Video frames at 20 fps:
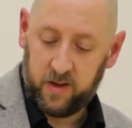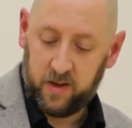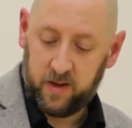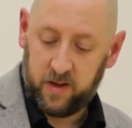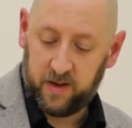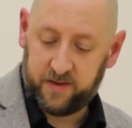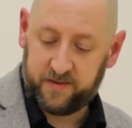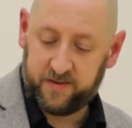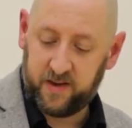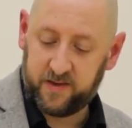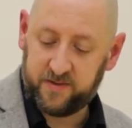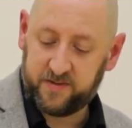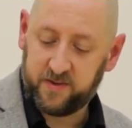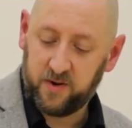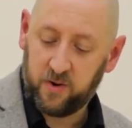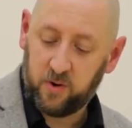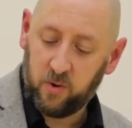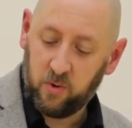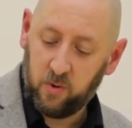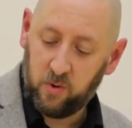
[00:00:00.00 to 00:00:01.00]
It says,
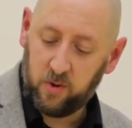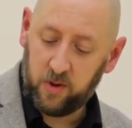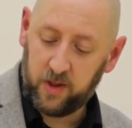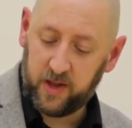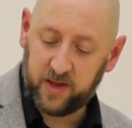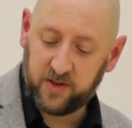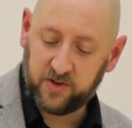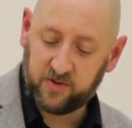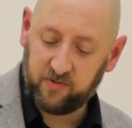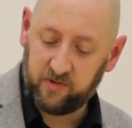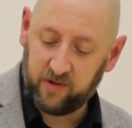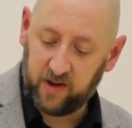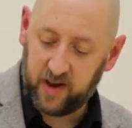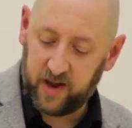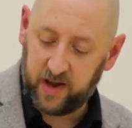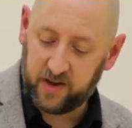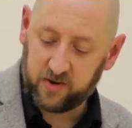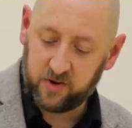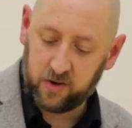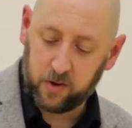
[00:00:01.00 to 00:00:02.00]
the whole
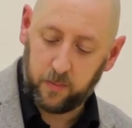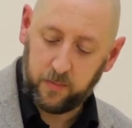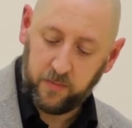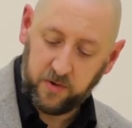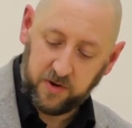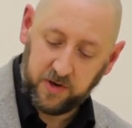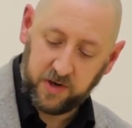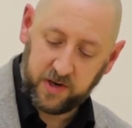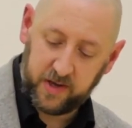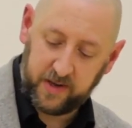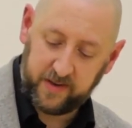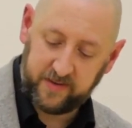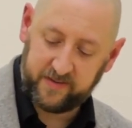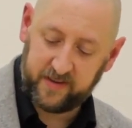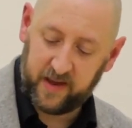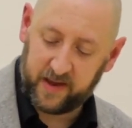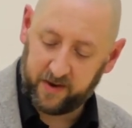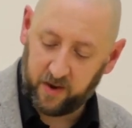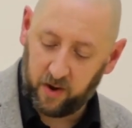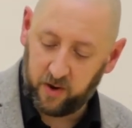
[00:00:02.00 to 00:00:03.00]
Israelite community
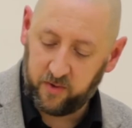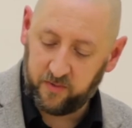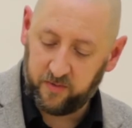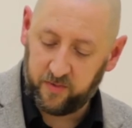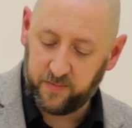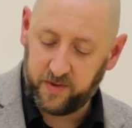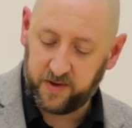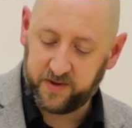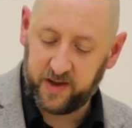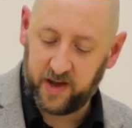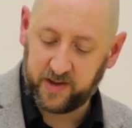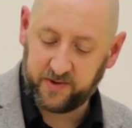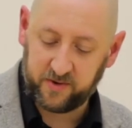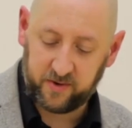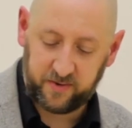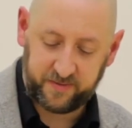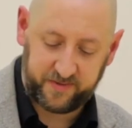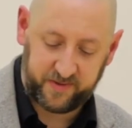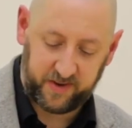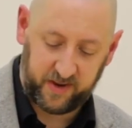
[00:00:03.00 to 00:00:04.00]
set out from the desert
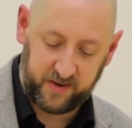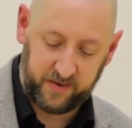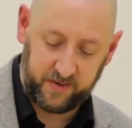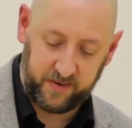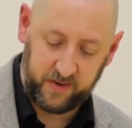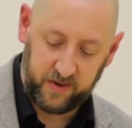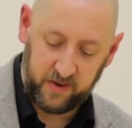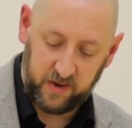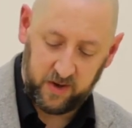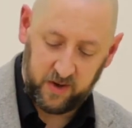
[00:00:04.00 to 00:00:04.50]
of Sin,